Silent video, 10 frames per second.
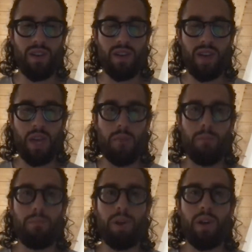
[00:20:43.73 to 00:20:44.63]

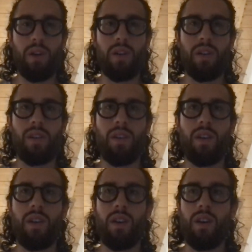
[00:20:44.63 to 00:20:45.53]
embark
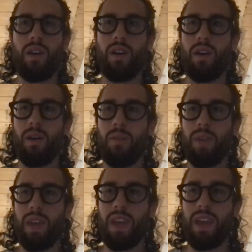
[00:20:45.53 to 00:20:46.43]

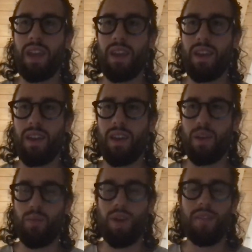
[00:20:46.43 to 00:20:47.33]
in a
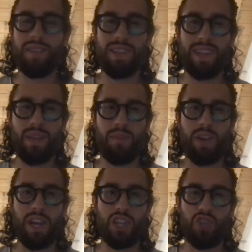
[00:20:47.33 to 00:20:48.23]
privacy and data
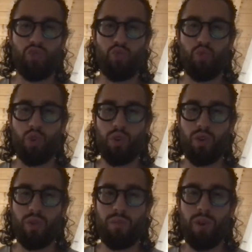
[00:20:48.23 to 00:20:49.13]
protection
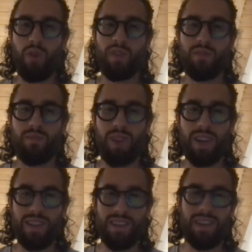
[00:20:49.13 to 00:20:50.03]
world post
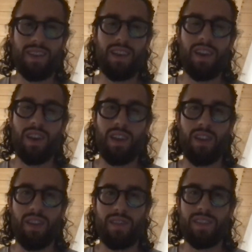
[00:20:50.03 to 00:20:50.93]
Brexit,
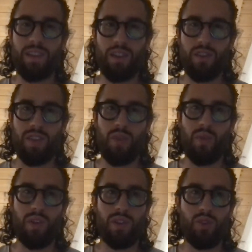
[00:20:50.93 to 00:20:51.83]
they've signaled they
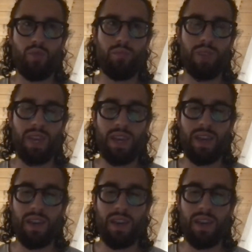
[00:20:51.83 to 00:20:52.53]
want to be